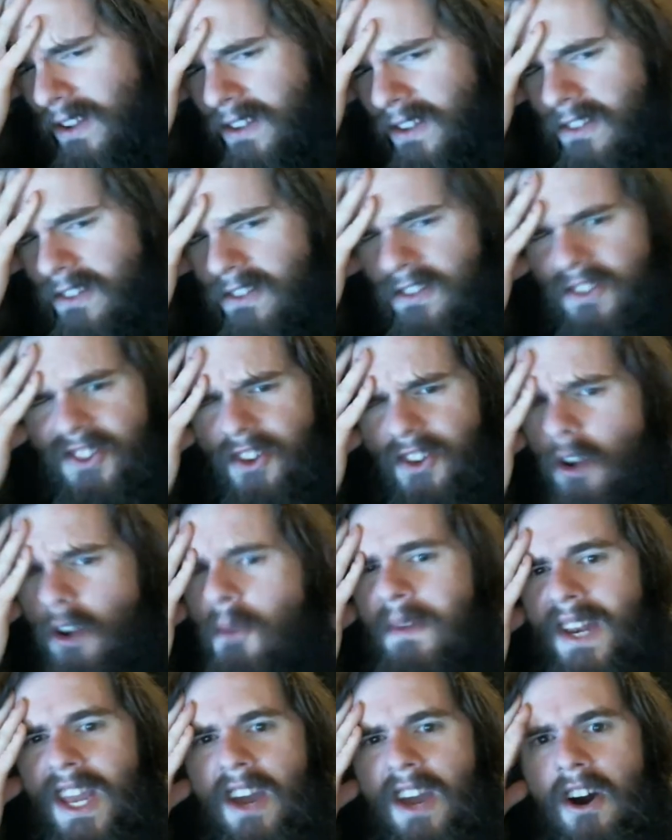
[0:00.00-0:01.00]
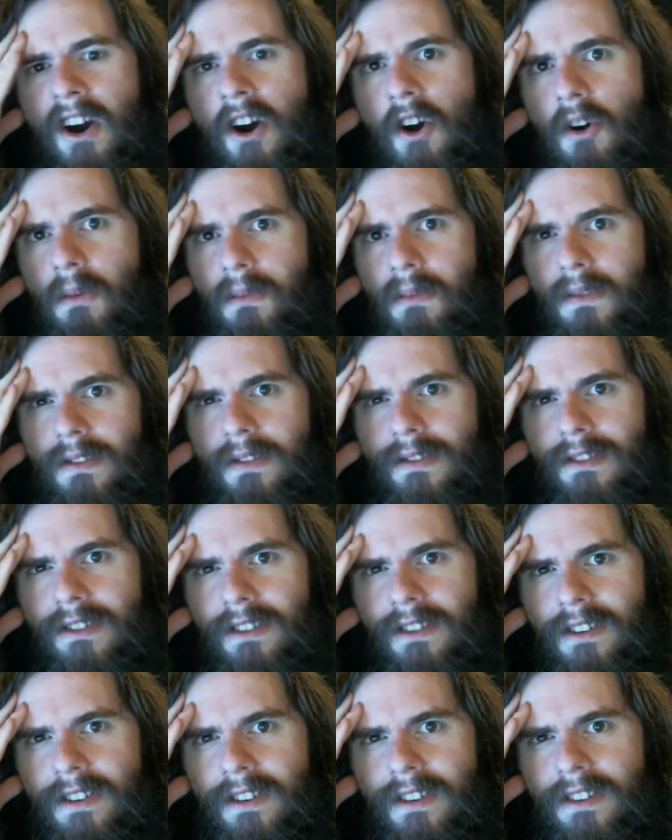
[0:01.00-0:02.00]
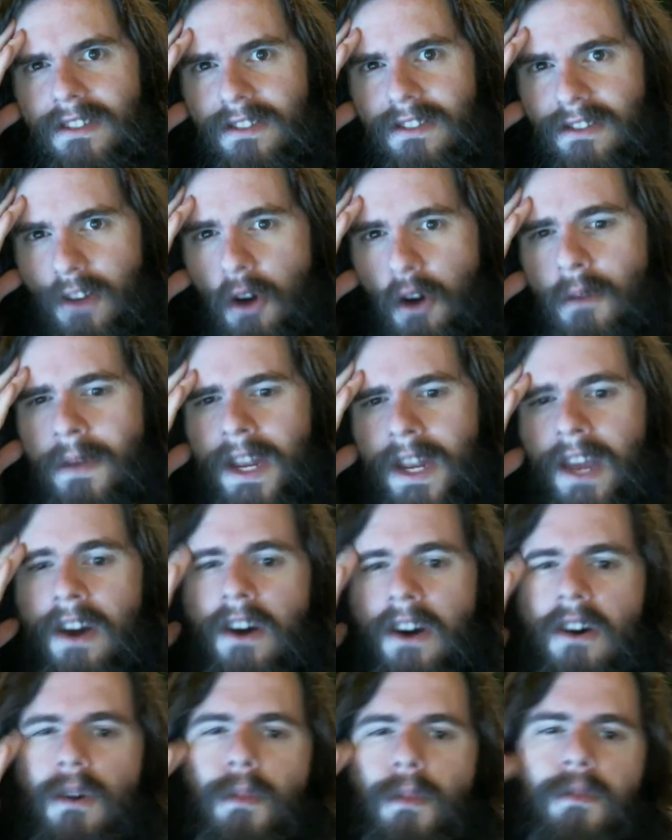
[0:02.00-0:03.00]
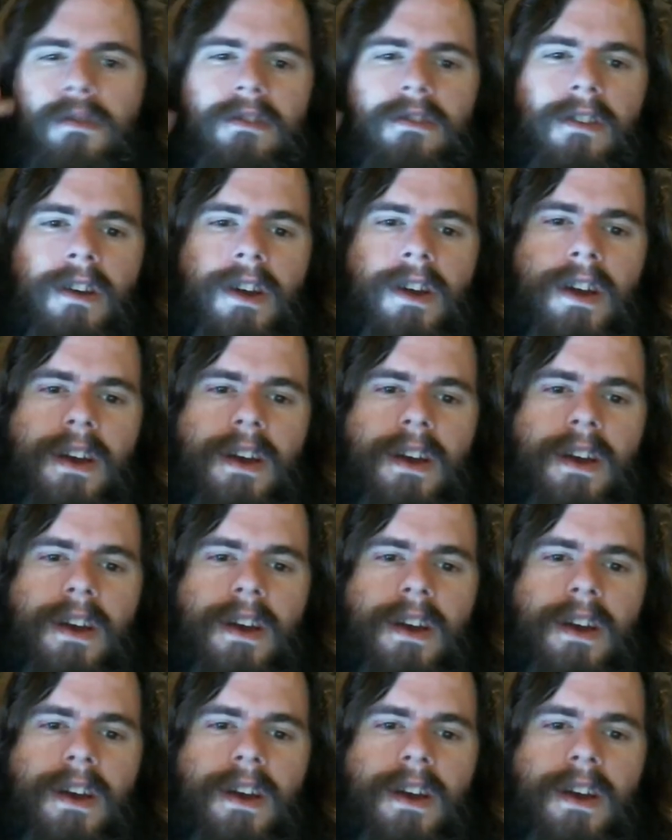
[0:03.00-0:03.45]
so many homes, so many homes,